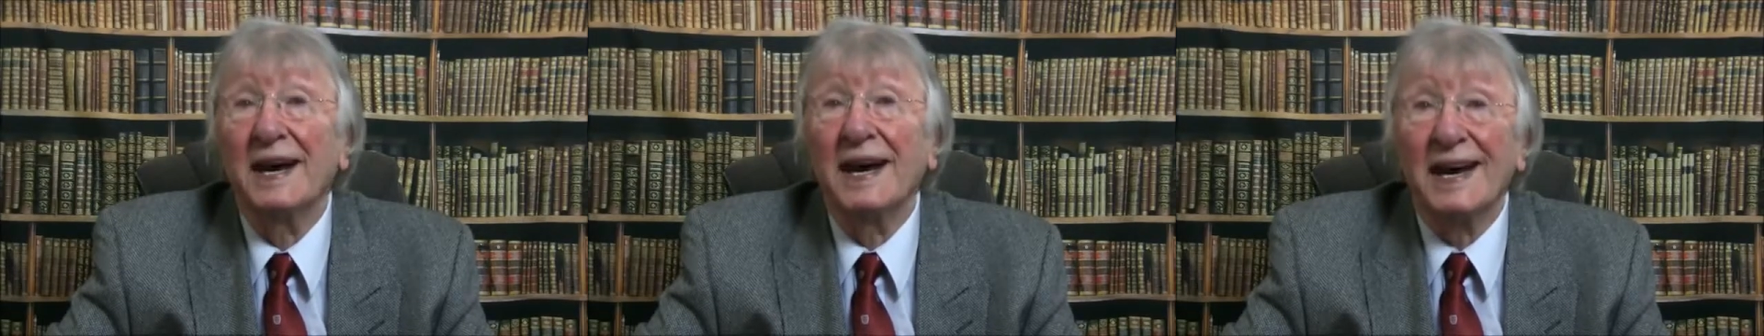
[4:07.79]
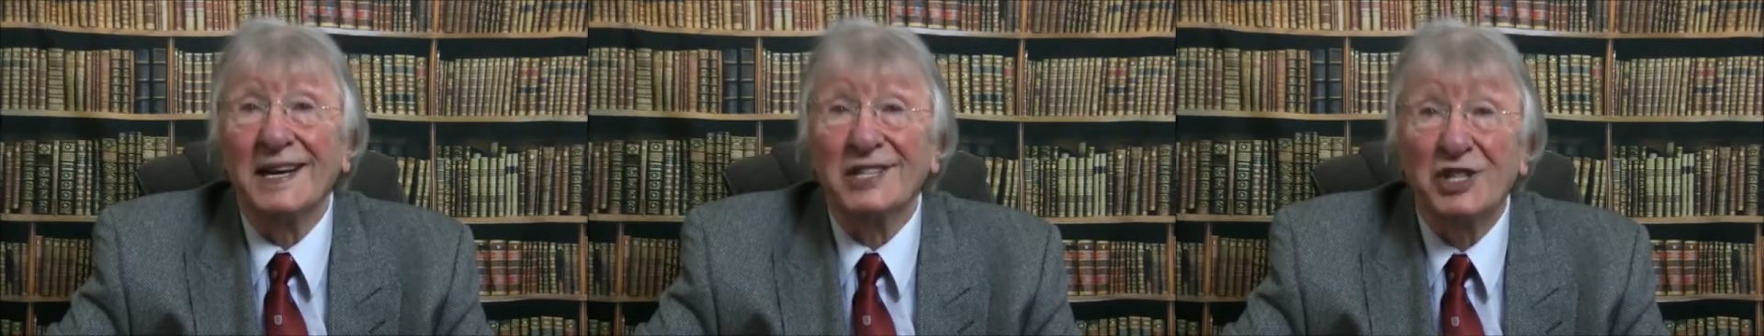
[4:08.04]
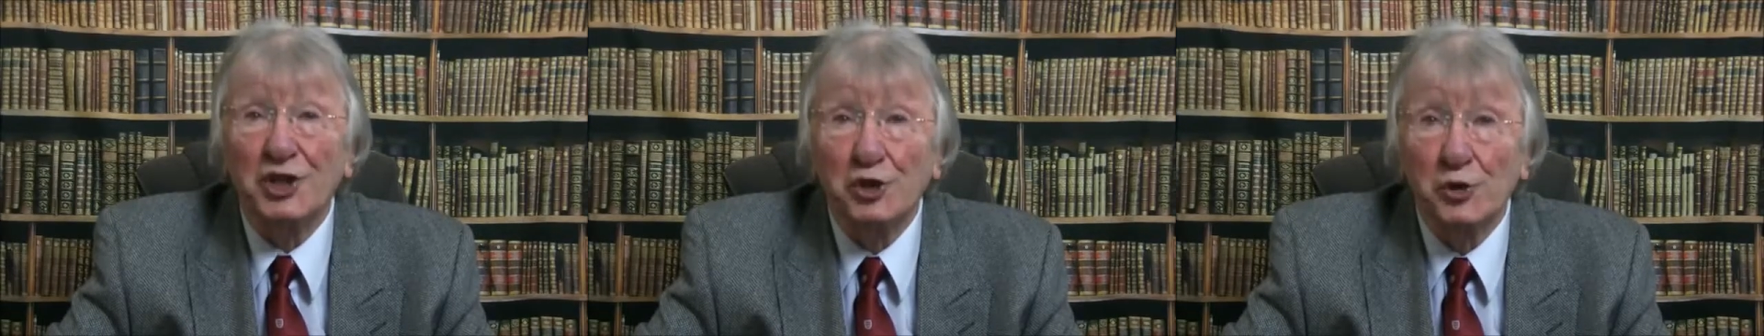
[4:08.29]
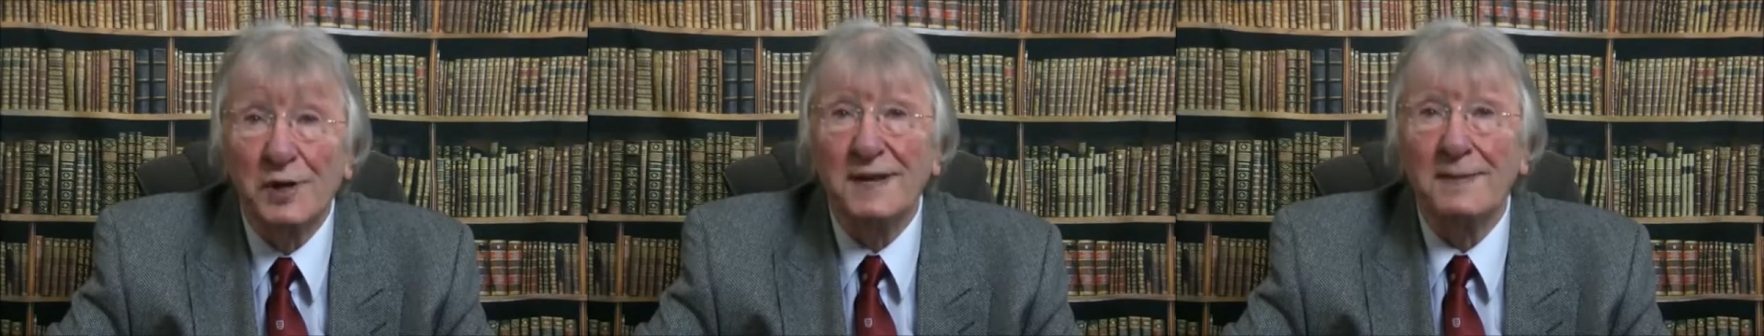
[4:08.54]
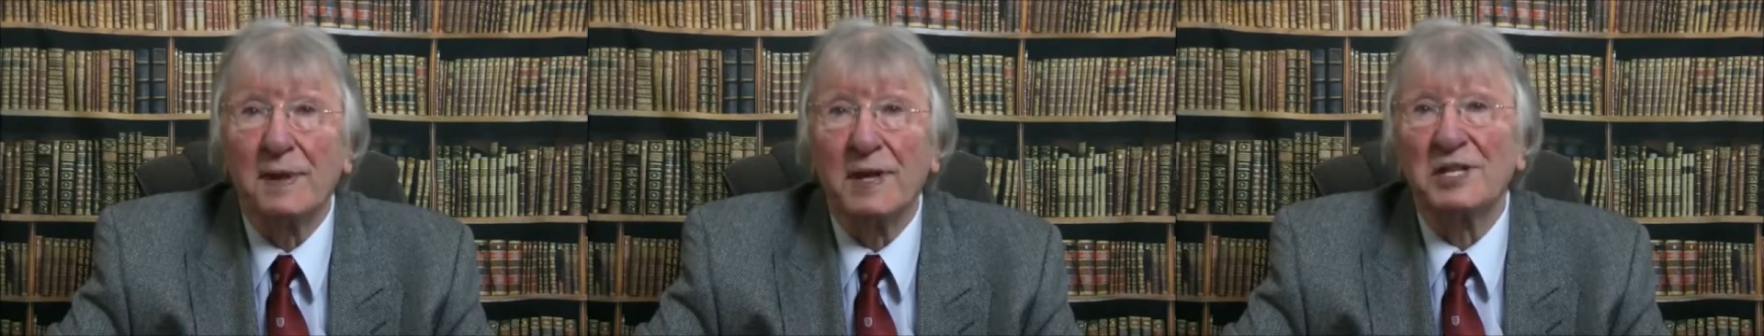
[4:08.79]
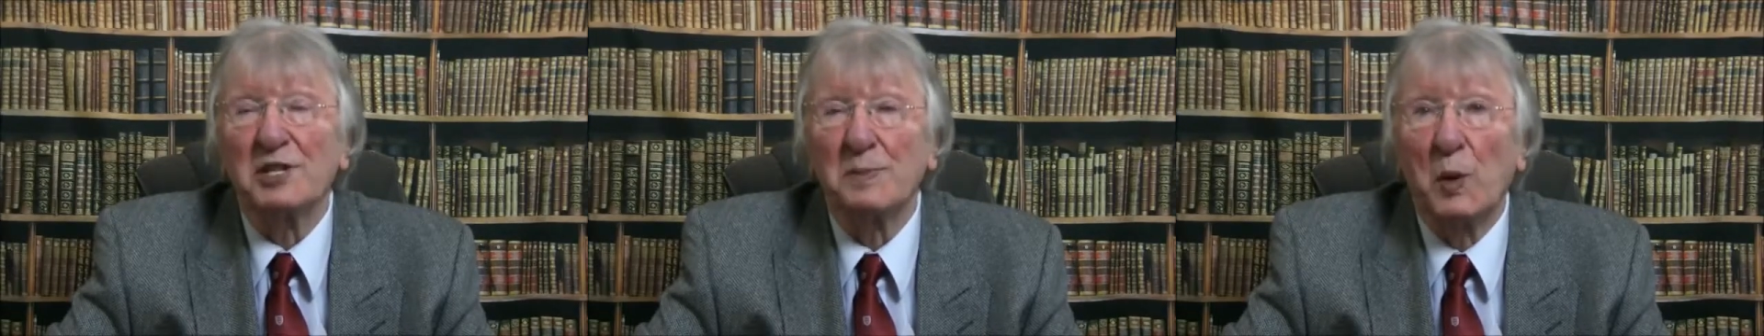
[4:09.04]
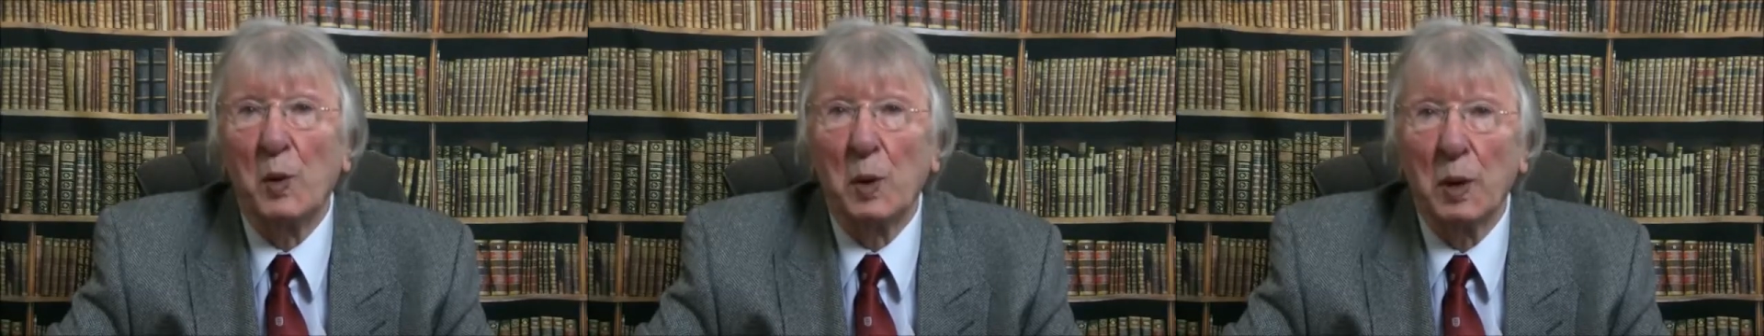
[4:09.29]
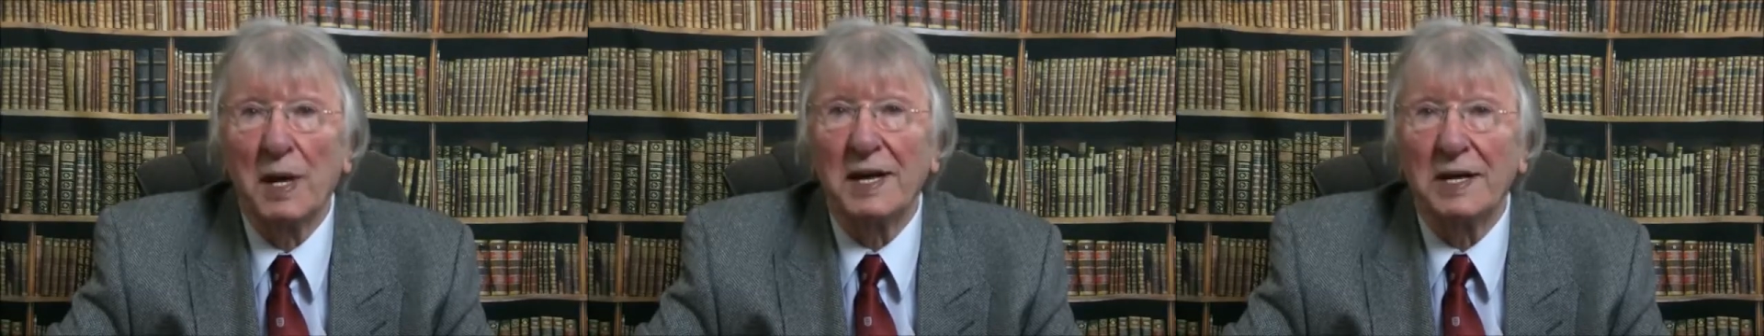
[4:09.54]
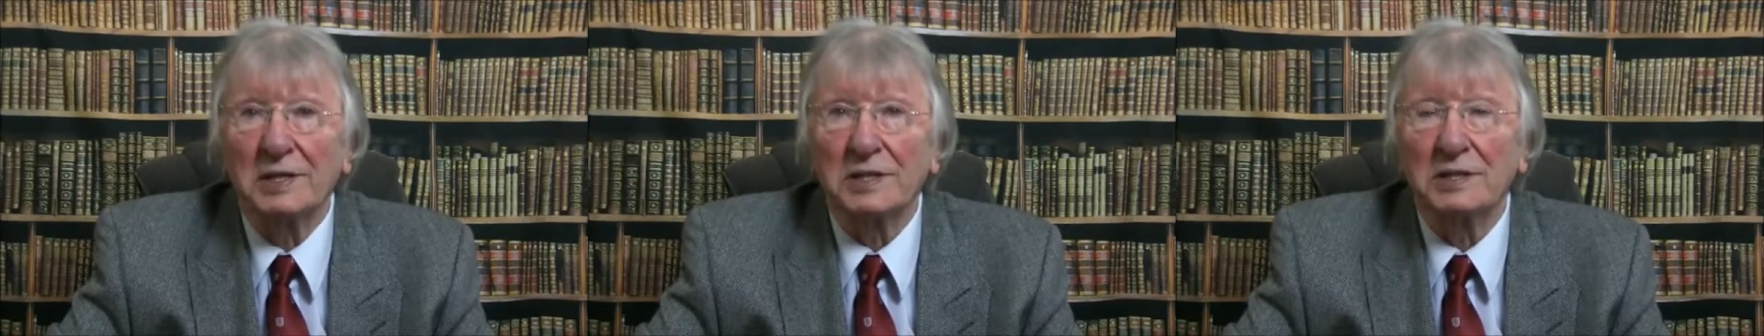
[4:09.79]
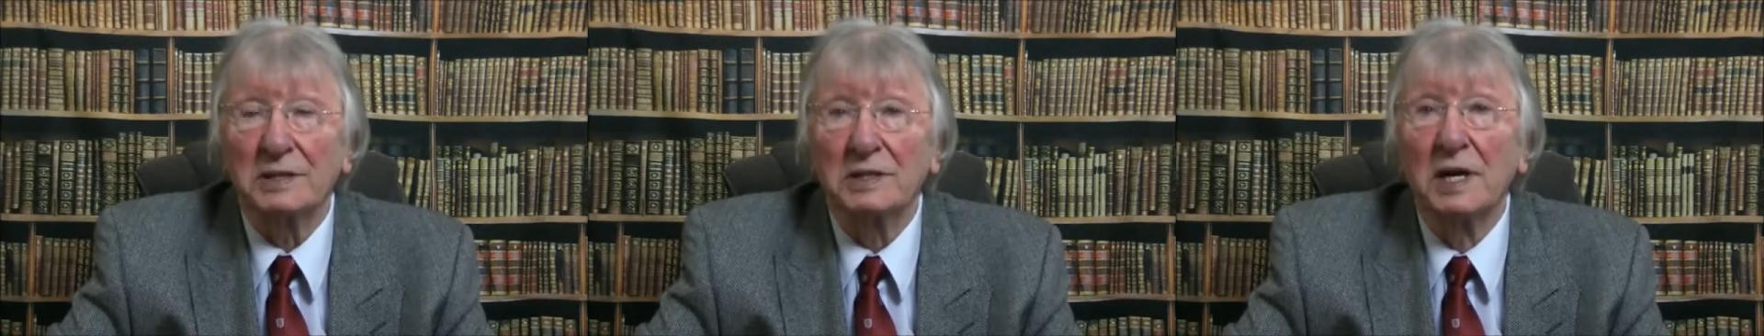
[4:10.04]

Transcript: extremely small leaks.